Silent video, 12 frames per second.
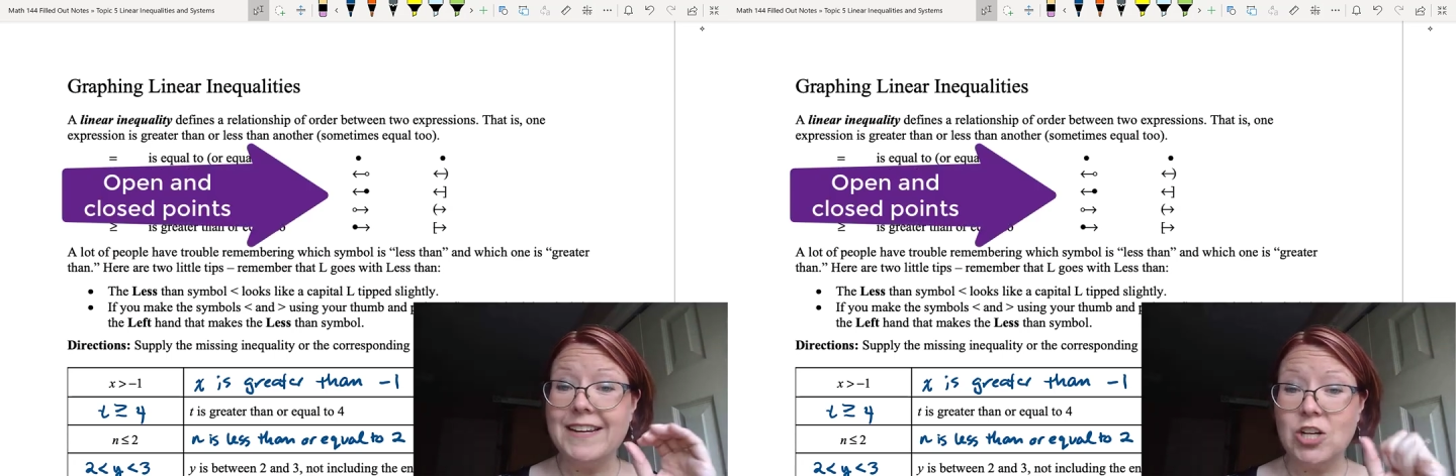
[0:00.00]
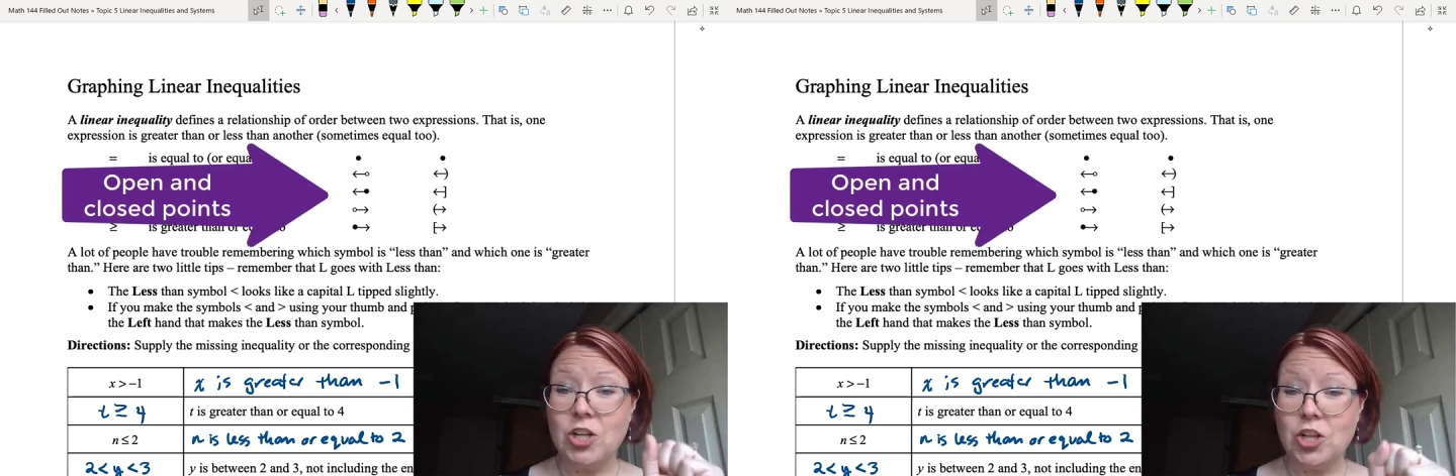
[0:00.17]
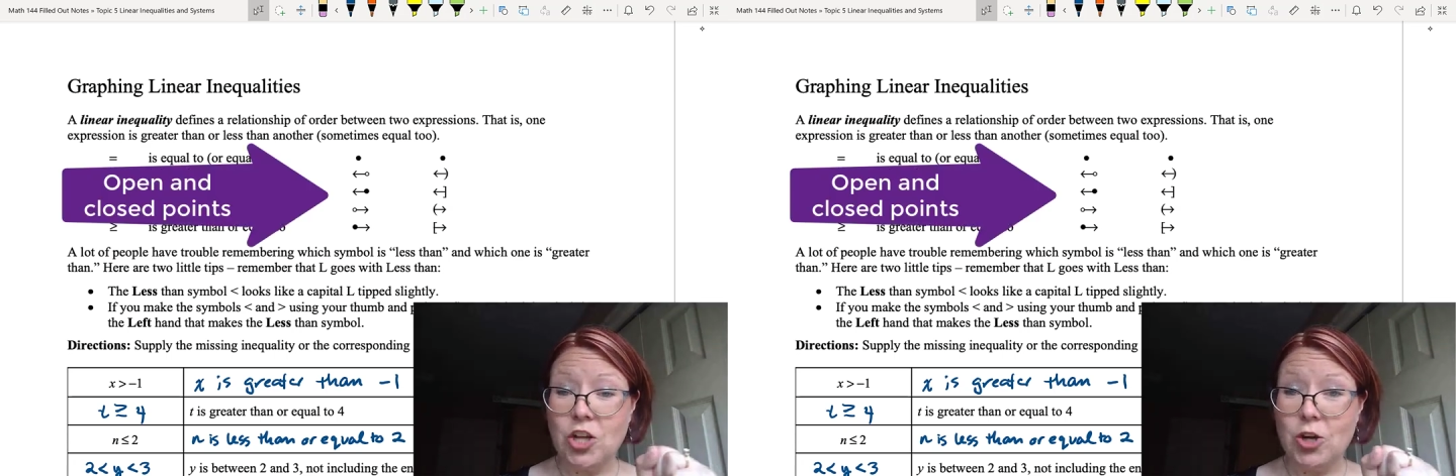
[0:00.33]
and
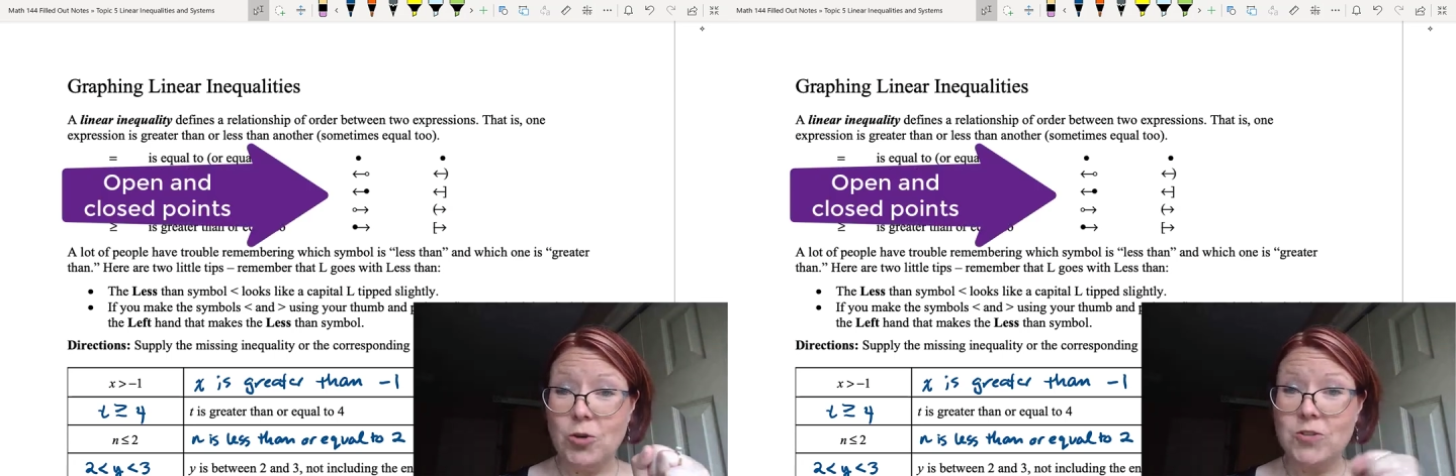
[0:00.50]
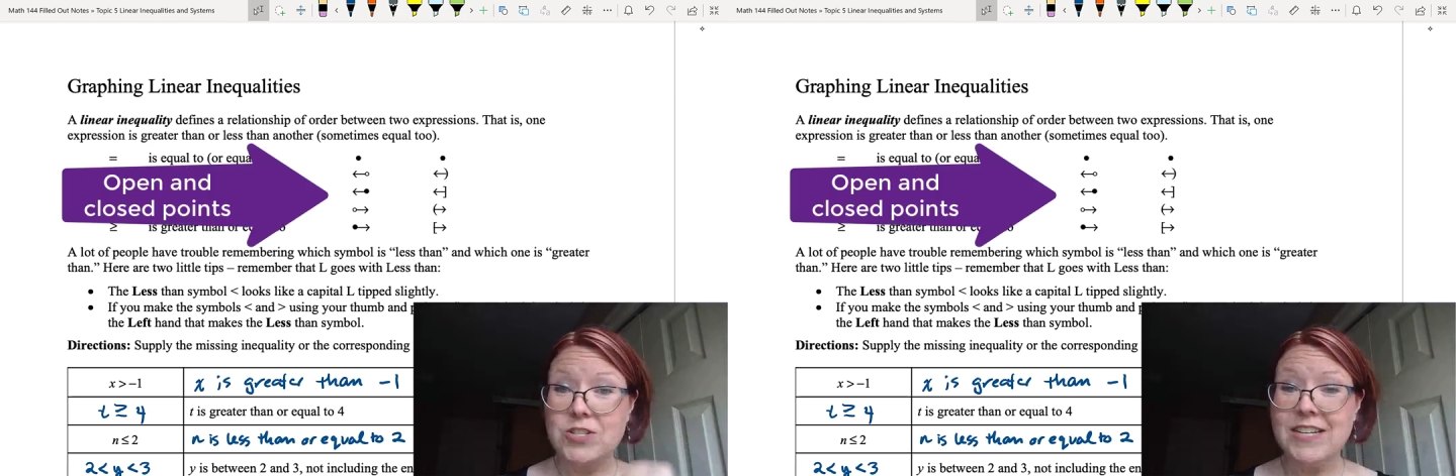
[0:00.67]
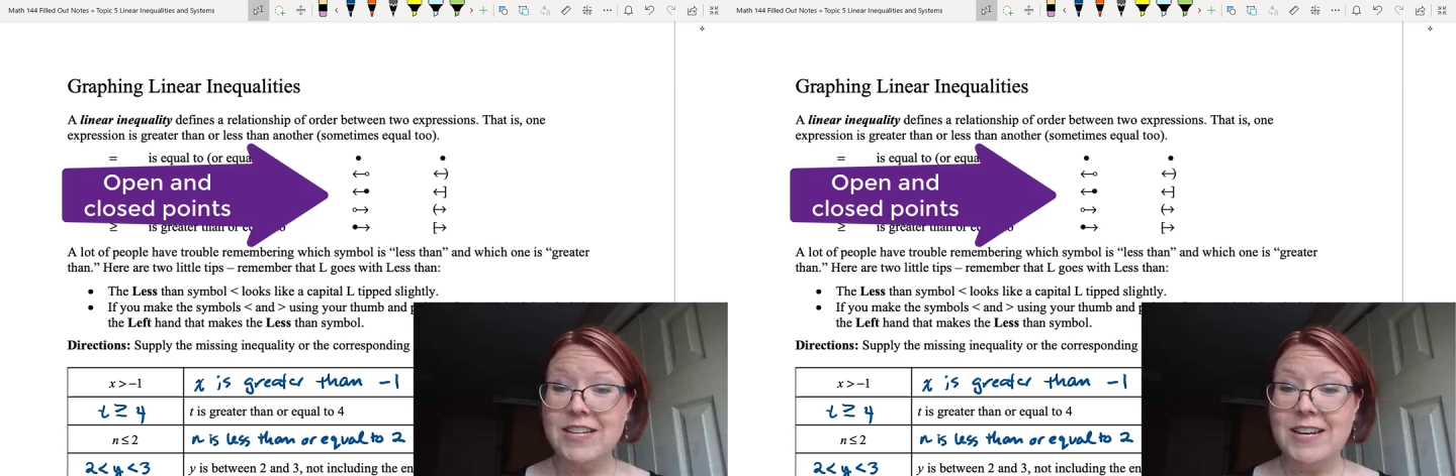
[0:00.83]

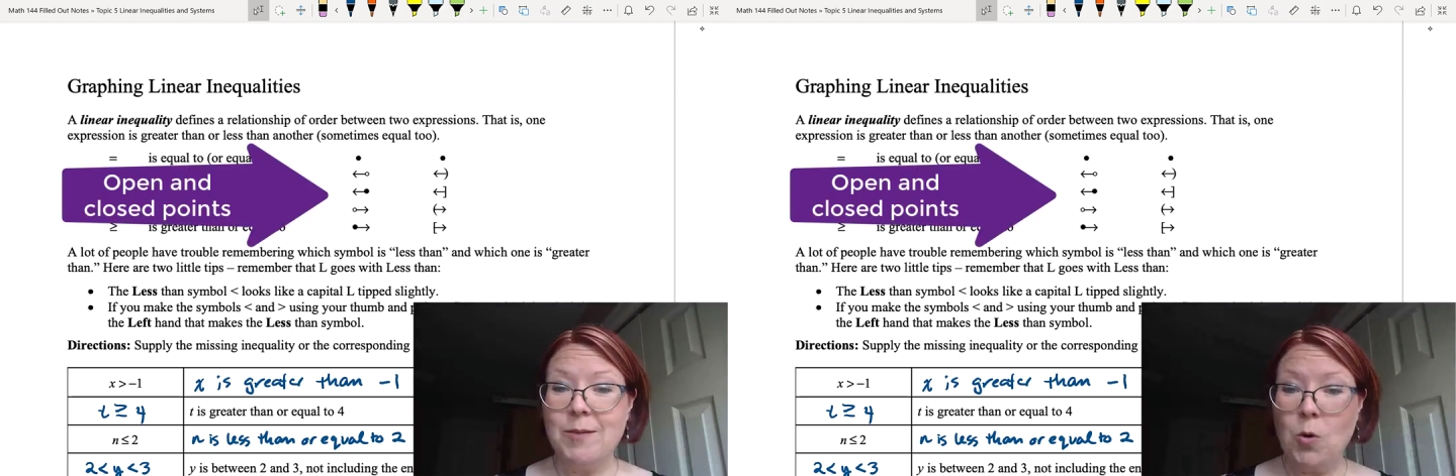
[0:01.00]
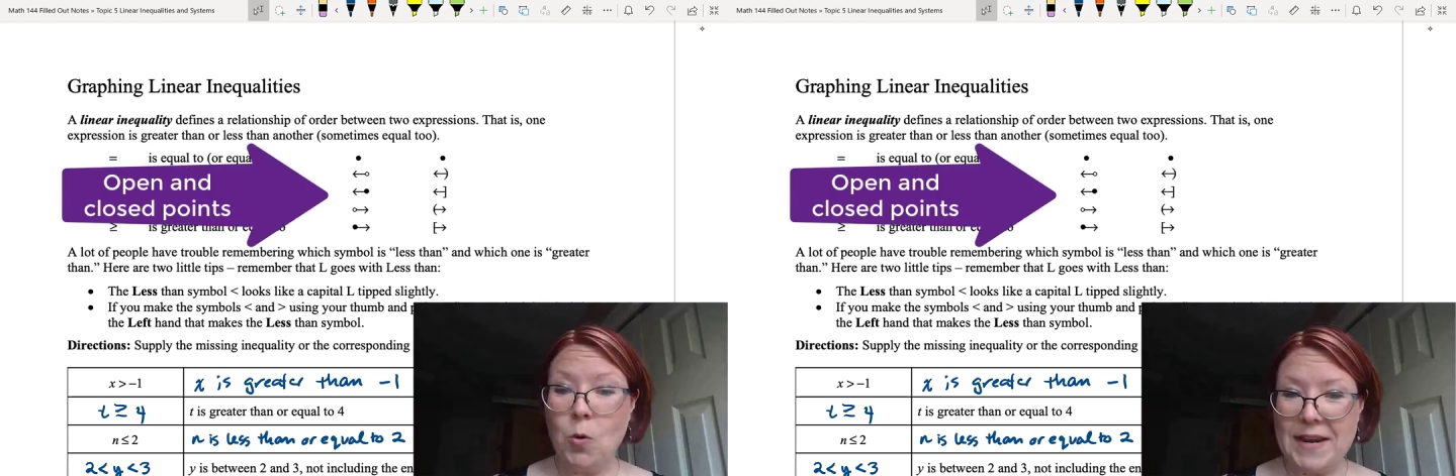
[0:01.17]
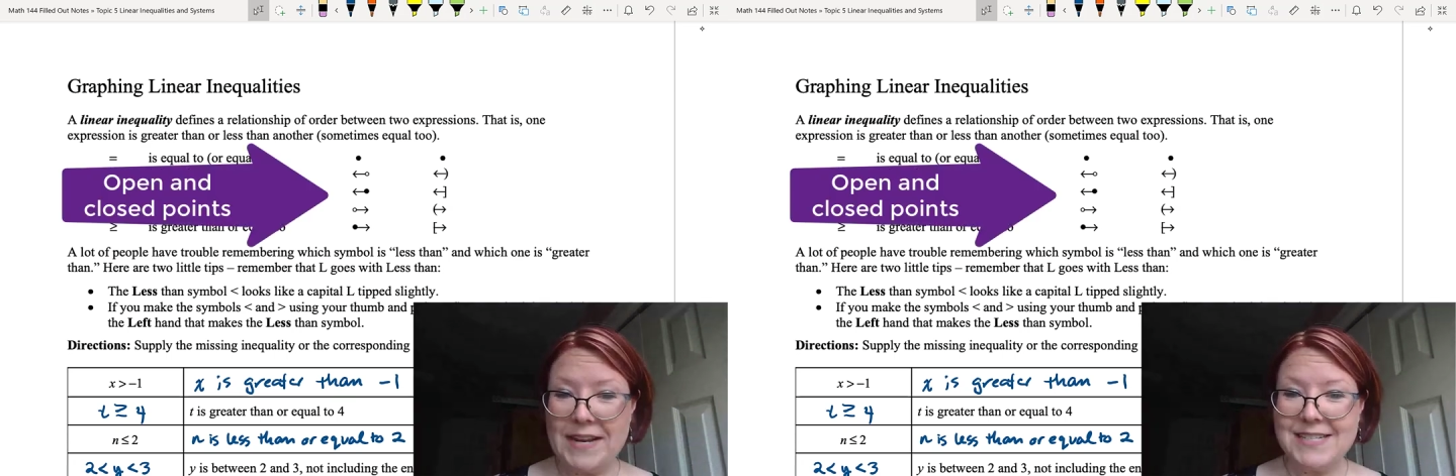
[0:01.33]
closed
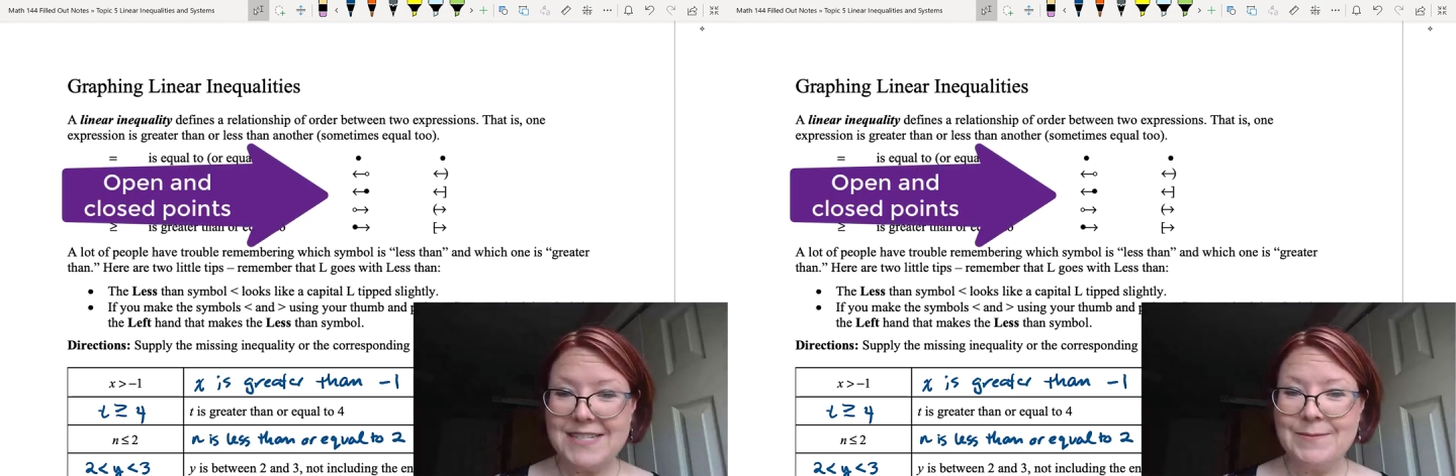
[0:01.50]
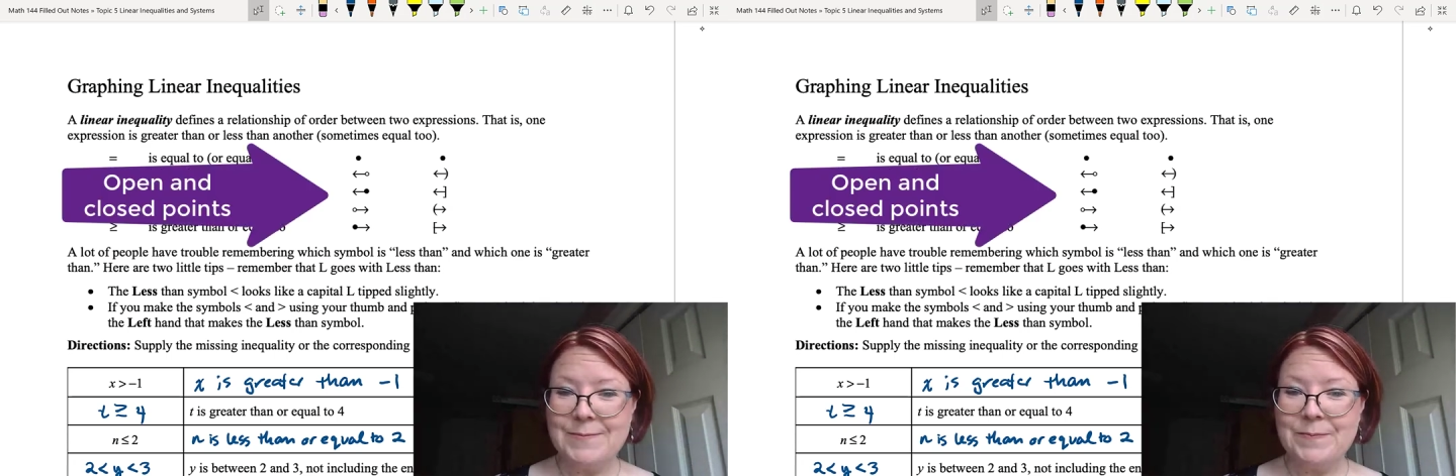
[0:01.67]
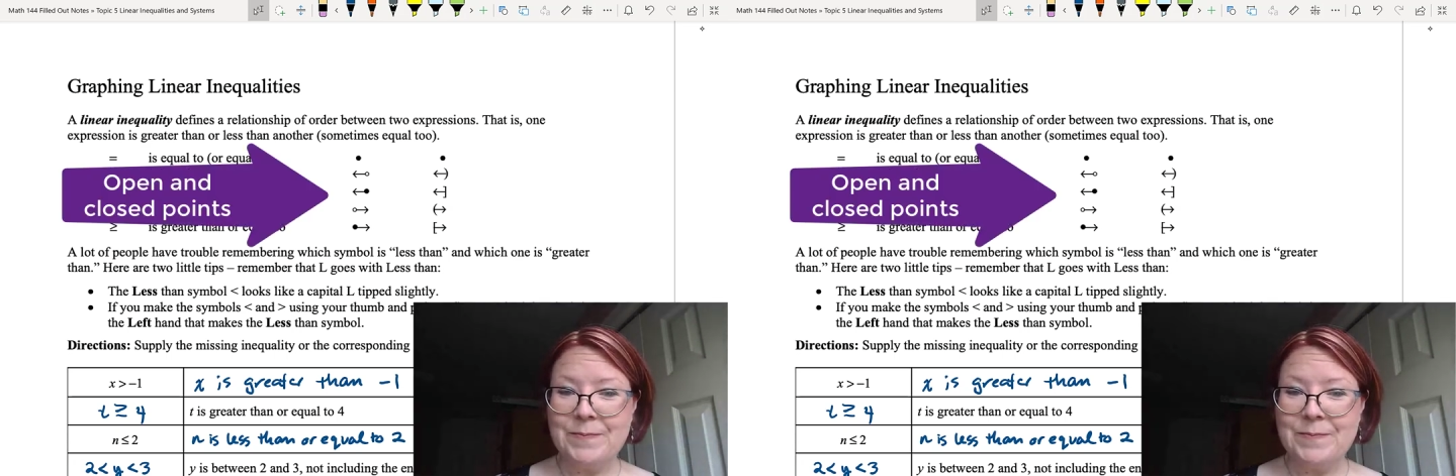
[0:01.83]
points.